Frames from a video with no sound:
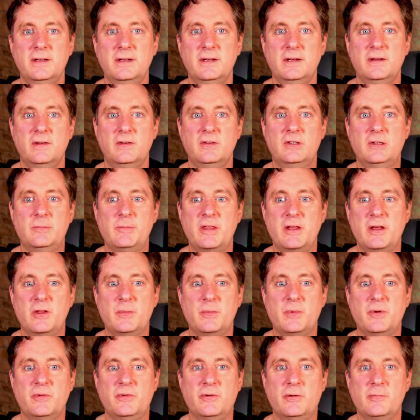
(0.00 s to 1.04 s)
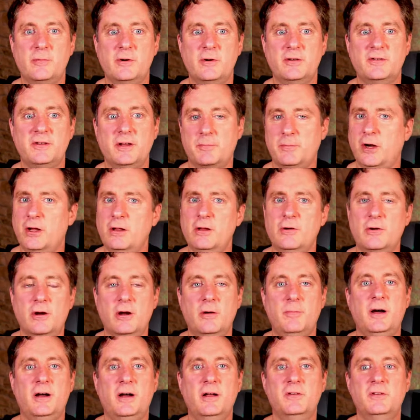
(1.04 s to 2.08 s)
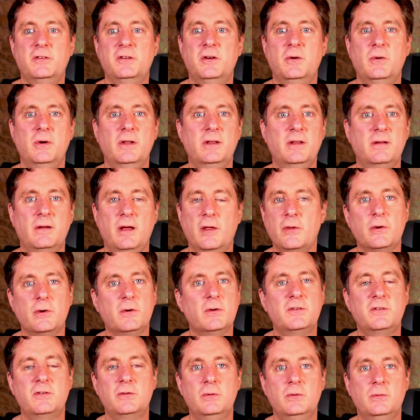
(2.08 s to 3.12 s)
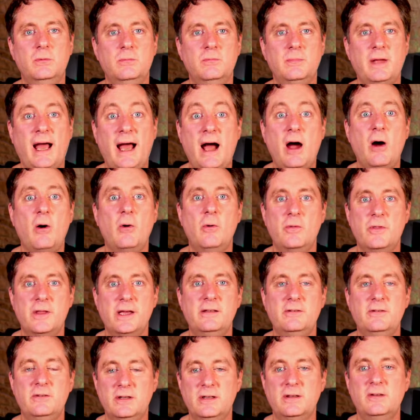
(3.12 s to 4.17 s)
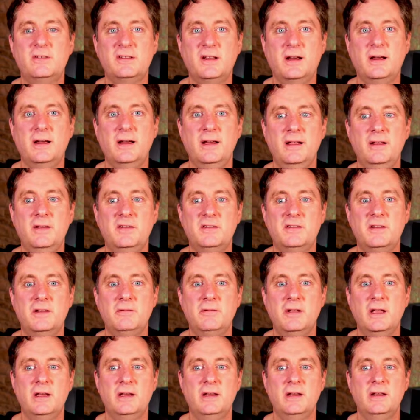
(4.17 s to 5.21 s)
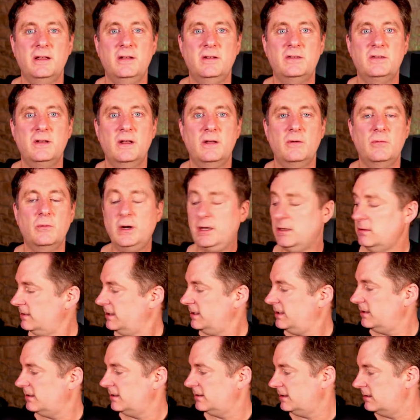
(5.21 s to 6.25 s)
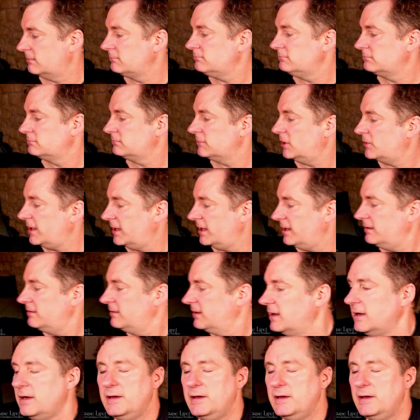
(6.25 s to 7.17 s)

some of the other performers like Paulo Garbanzo and others how they did signs, and he said, well, here, okay.